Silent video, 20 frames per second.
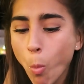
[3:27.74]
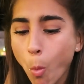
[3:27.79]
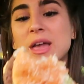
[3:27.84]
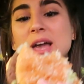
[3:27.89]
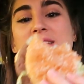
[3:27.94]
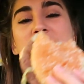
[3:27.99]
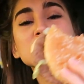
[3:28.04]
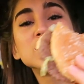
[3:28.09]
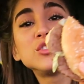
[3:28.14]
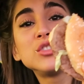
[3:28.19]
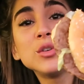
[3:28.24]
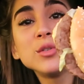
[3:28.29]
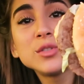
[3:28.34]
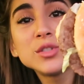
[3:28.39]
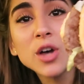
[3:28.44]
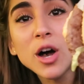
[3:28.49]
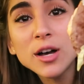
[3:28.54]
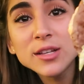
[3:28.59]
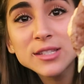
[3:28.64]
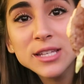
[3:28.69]
Guys, it's so
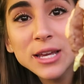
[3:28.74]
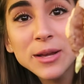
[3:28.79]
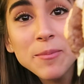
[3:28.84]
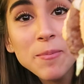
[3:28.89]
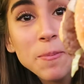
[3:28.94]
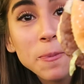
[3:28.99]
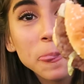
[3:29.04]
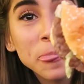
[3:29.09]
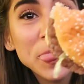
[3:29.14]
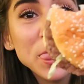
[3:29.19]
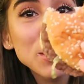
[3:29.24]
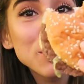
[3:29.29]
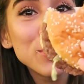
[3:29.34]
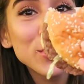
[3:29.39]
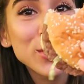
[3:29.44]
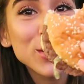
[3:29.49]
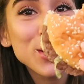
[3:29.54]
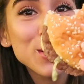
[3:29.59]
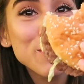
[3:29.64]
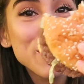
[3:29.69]
saucy. The
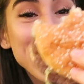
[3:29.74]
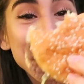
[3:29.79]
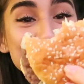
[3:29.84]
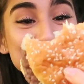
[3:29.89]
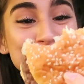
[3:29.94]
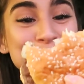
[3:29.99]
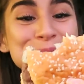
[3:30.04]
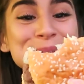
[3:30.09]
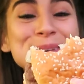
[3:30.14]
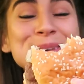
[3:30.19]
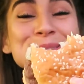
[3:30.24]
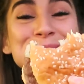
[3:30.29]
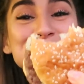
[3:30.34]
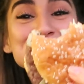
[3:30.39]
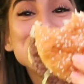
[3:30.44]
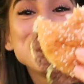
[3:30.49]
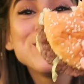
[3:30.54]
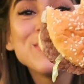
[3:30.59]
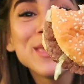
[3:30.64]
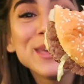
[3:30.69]
burger patty
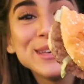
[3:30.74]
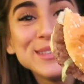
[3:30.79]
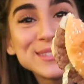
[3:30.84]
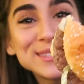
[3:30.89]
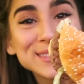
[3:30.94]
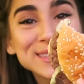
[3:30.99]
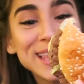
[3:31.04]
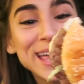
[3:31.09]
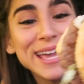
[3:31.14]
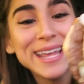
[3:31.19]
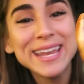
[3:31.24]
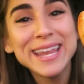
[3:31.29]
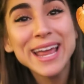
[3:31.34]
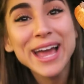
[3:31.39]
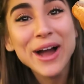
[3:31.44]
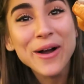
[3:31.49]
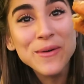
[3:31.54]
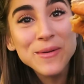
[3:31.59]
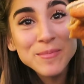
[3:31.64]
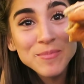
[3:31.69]
is sliding
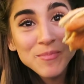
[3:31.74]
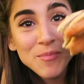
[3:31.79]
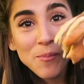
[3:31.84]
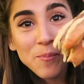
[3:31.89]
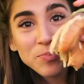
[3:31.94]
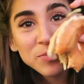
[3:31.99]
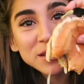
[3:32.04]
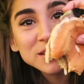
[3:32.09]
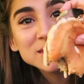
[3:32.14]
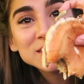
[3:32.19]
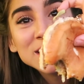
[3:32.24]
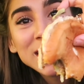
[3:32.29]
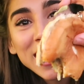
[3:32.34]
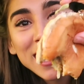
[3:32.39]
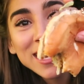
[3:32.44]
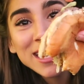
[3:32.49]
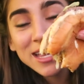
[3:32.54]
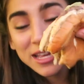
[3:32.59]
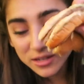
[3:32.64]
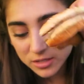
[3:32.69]
out. It's
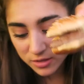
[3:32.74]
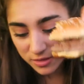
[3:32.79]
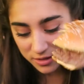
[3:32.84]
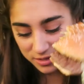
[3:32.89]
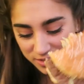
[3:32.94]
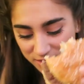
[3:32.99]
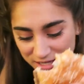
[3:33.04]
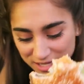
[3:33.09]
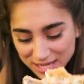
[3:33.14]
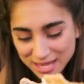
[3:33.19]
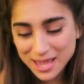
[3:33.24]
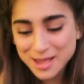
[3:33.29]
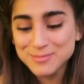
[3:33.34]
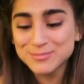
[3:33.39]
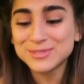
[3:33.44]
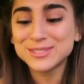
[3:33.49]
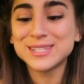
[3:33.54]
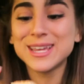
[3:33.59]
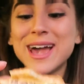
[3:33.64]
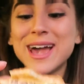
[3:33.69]
sliding into the DMs,